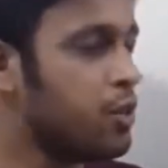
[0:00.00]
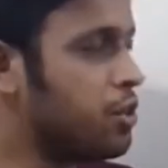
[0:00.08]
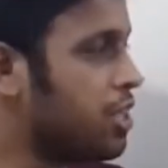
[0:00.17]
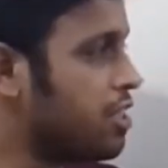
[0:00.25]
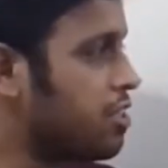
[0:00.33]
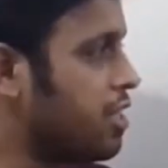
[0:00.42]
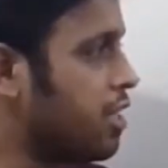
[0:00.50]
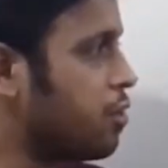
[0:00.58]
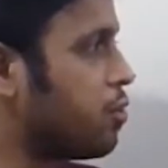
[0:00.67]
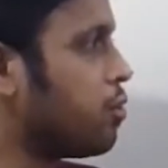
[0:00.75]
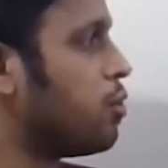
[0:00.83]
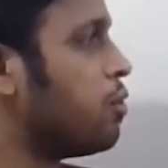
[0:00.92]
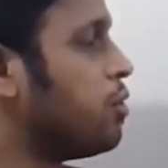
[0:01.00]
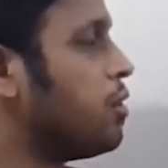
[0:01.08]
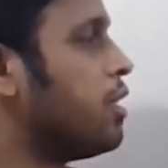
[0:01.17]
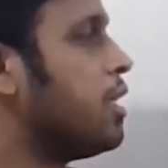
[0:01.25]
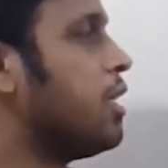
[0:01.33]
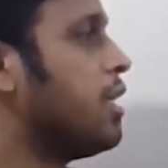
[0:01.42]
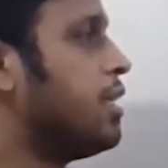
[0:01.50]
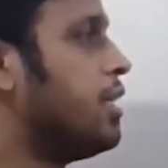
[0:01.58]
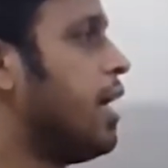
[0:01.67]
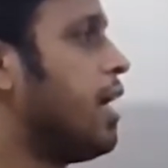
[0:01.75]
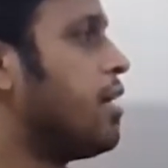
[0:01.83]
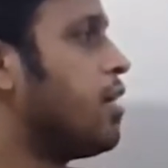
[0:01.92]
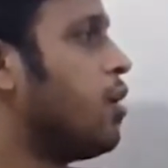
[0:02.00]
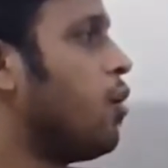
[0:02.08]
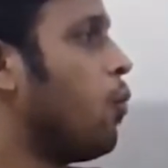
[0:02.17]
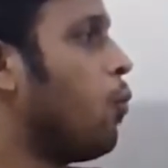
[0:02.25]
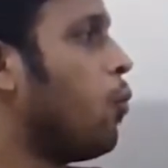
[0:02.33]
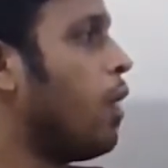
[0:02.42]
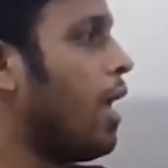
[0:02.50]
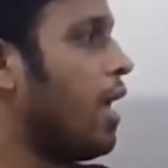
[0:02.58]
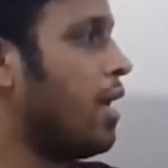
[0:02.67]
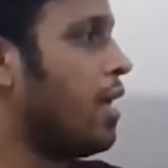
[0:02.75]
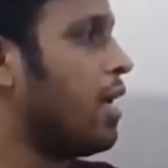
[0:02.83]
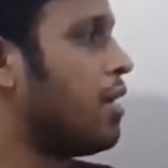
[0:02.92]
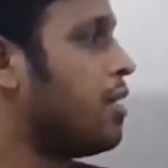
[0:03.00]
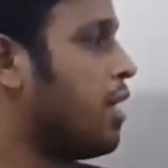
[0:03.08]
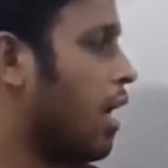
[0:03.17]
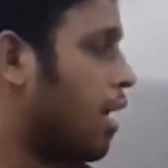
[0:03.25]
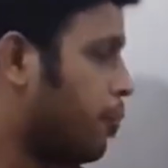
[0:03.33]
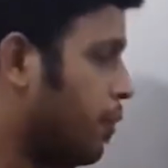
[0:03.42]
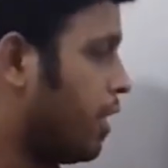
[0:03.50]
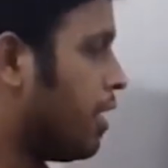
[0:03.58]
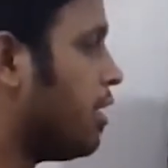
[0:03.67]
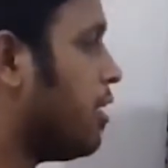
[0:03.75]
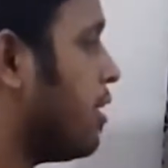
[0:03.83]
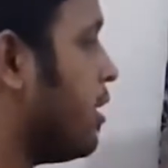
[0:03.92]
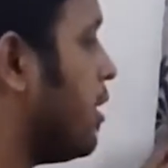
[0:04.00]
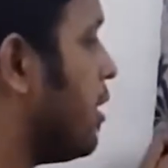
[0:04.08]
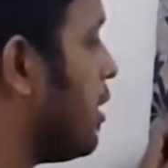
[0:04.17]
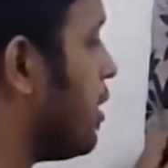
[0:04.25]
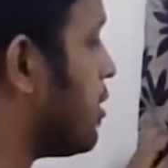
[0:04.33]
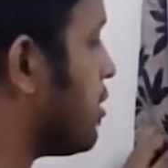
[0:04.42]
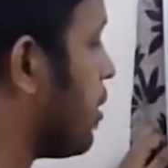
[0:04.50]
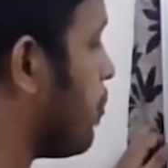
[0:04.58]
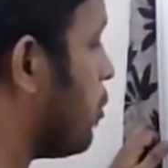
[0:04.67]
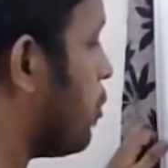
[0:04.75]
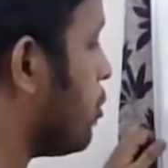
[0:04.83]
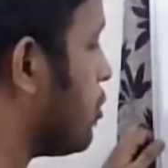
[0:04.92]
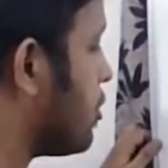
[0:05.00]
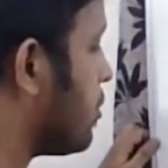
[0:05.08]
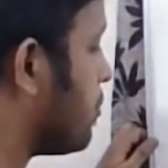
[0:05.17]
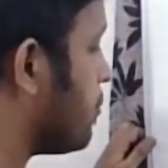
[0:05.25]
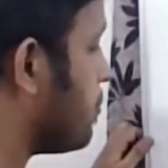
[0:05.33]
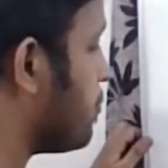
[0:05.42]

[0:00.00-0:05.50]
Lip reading: You just need to know that where, suppose